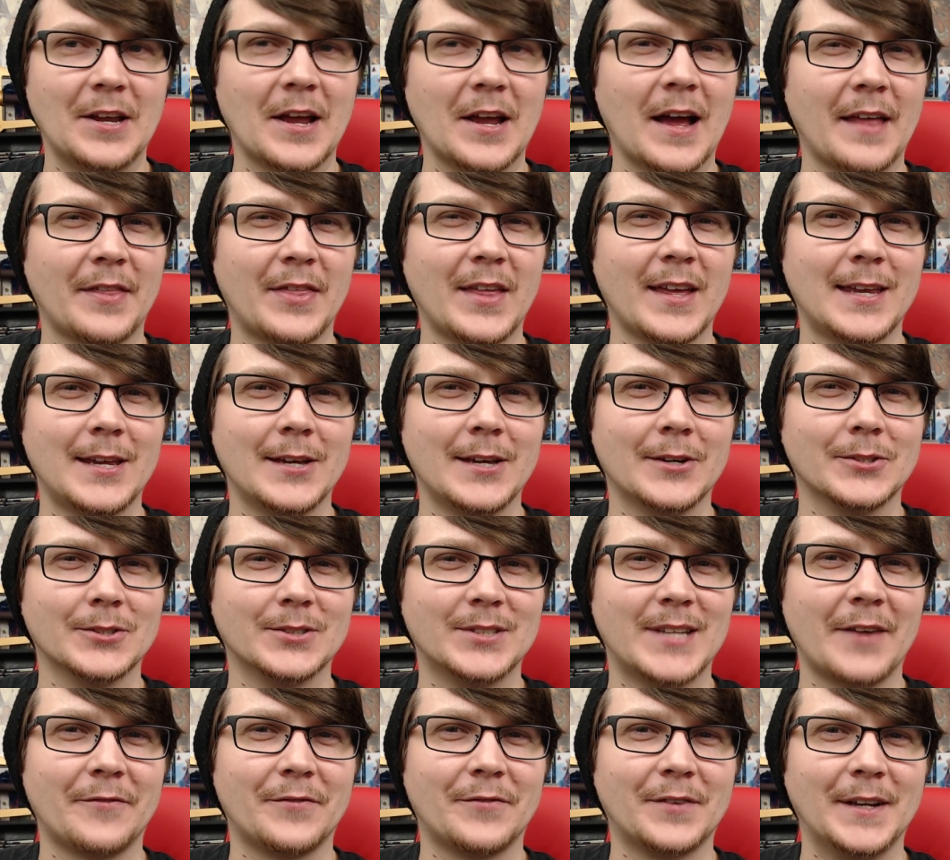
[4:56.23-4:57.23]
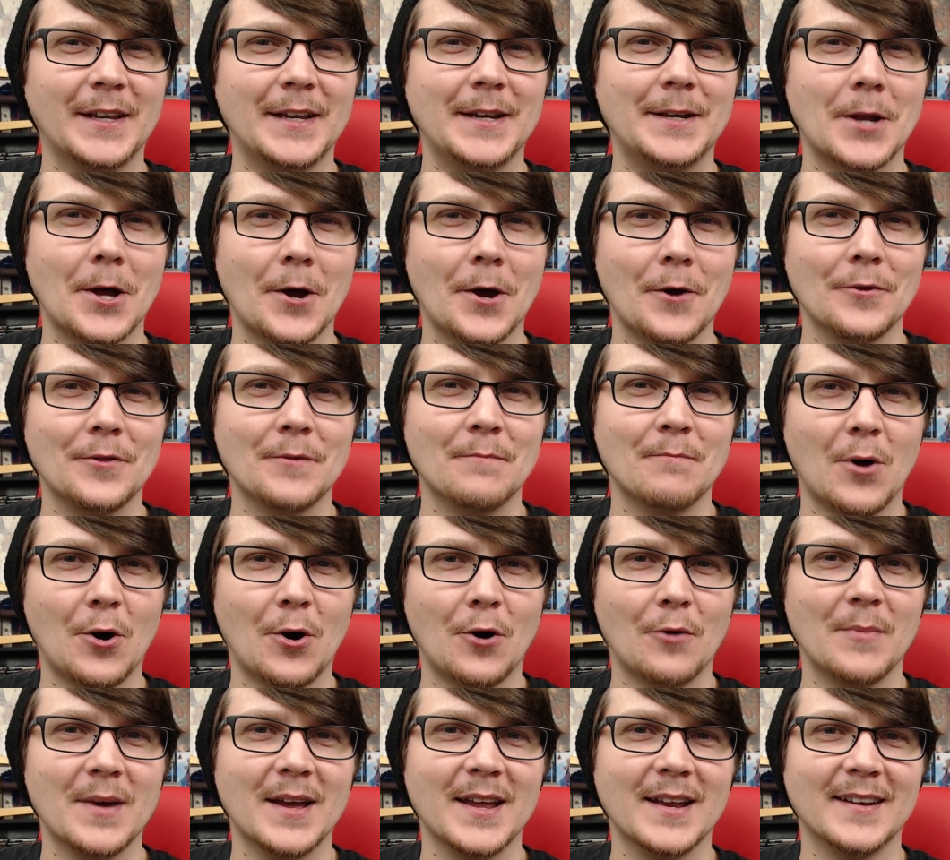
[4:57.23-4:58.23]
I think you'll definitely know the
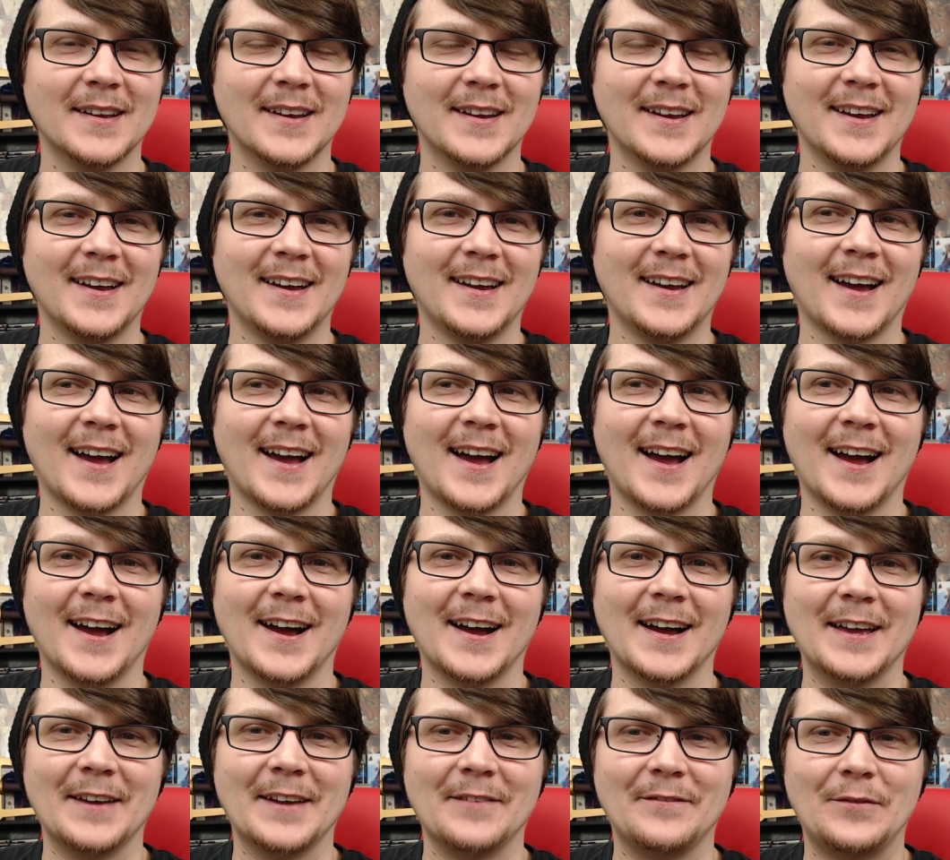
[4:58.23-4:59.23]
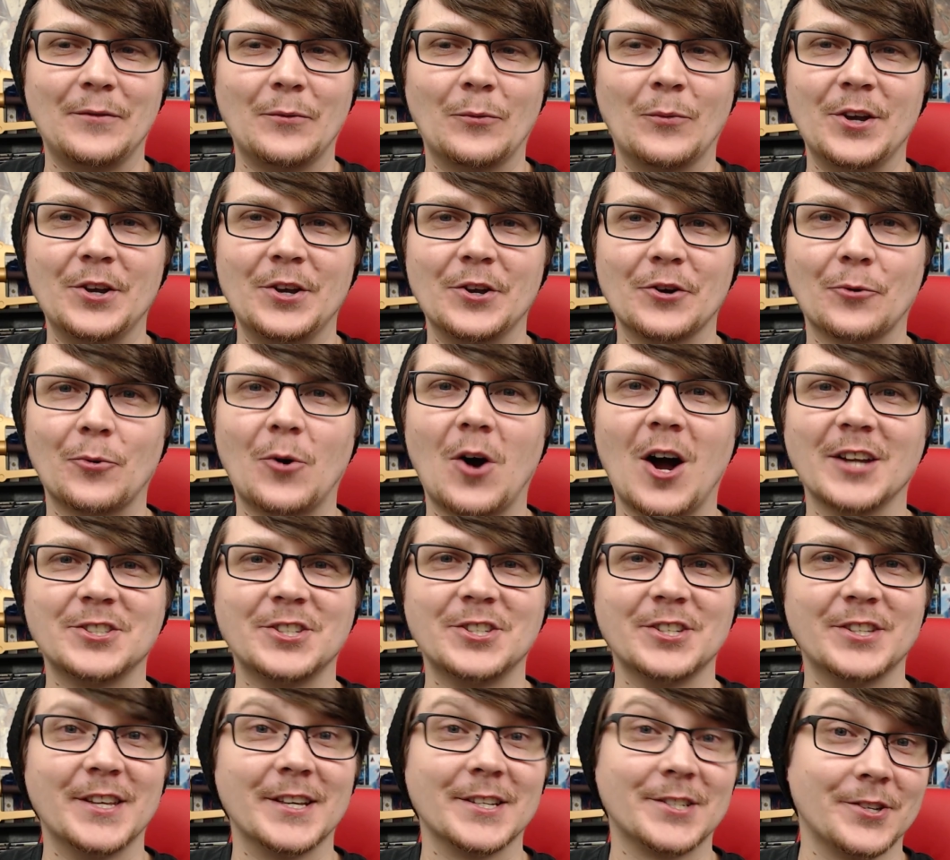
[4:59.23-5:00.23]
moment uh, if when you're
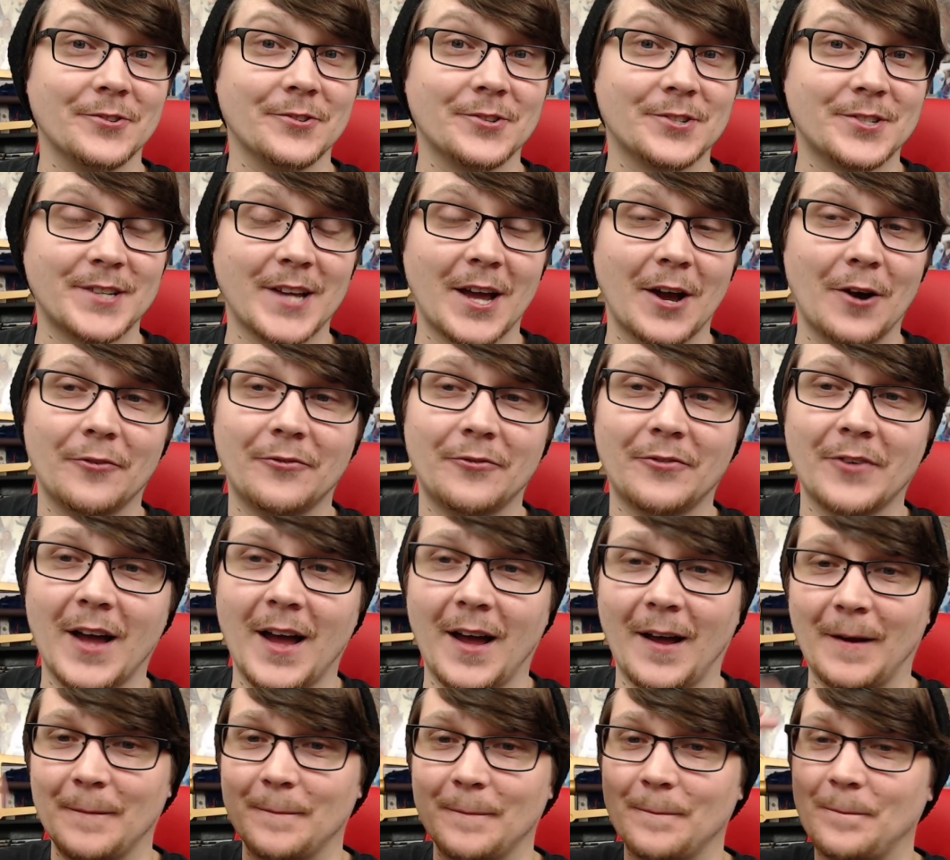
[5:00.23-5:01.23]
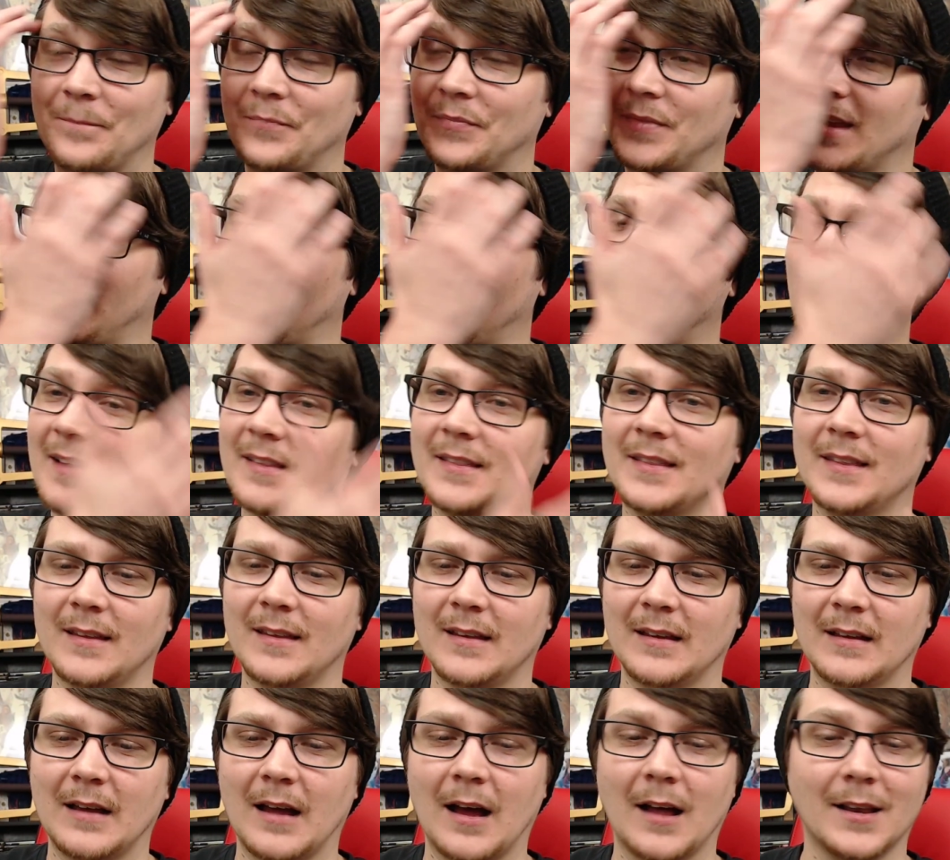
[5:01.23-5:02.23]
watching this yourself. Um,
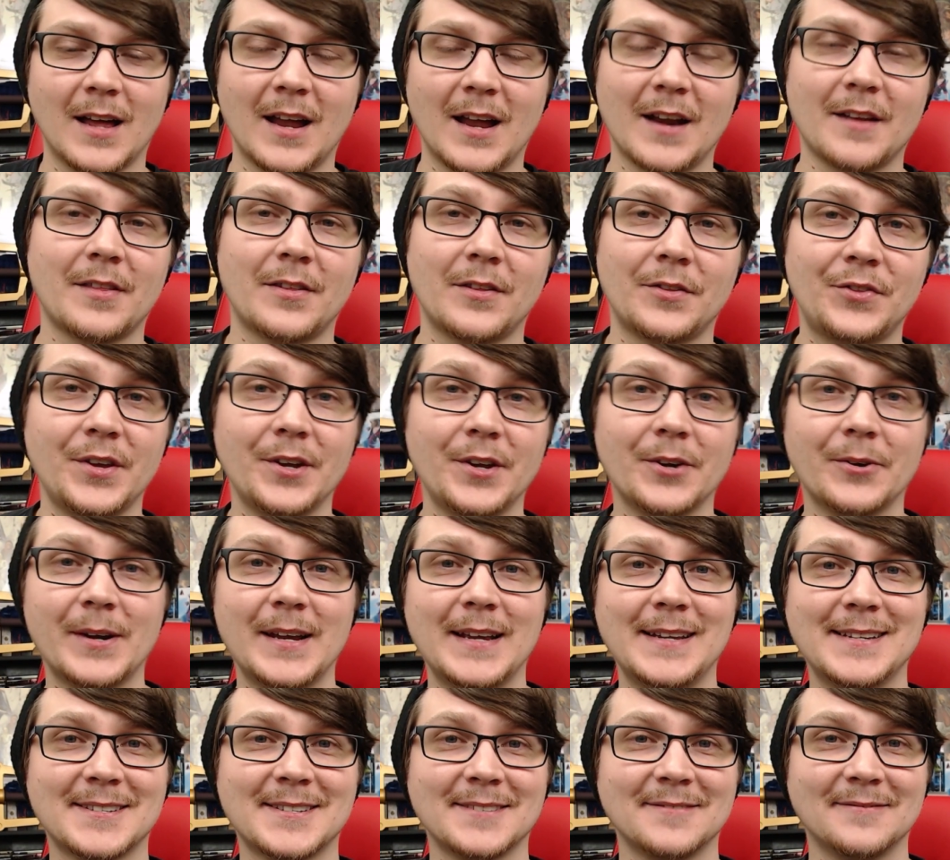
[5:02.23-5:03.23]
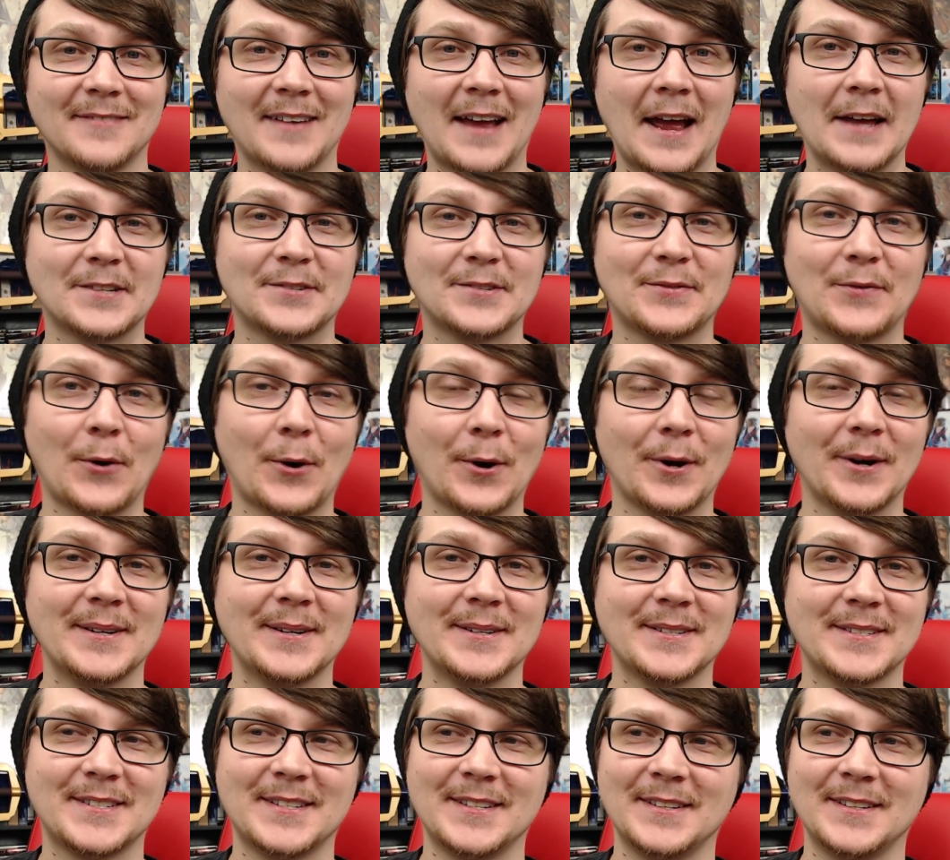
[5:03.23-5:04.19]
A lot of the theories As far as